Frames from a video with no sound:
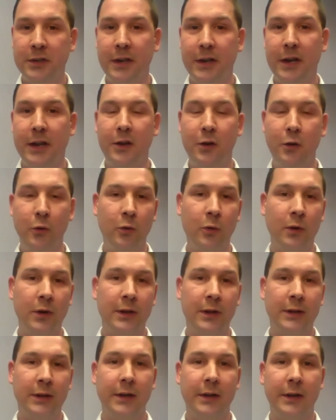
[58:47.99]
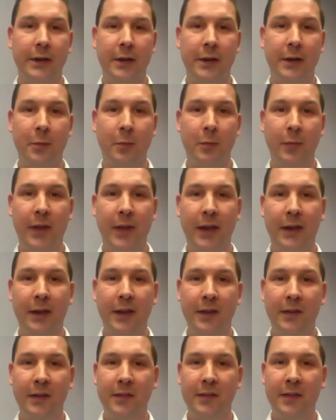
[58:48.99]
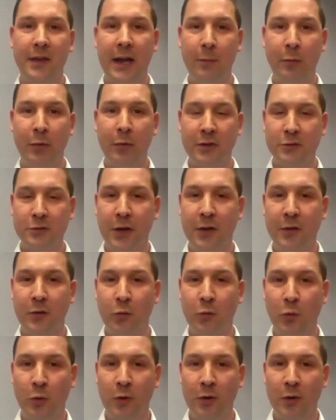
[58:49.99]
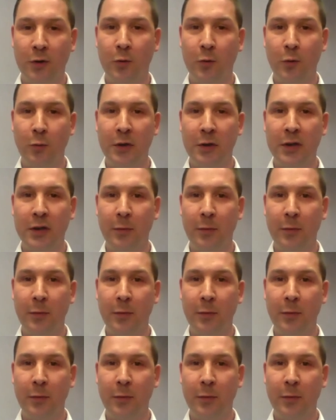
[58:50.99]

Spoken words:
and I knew that his time constraints were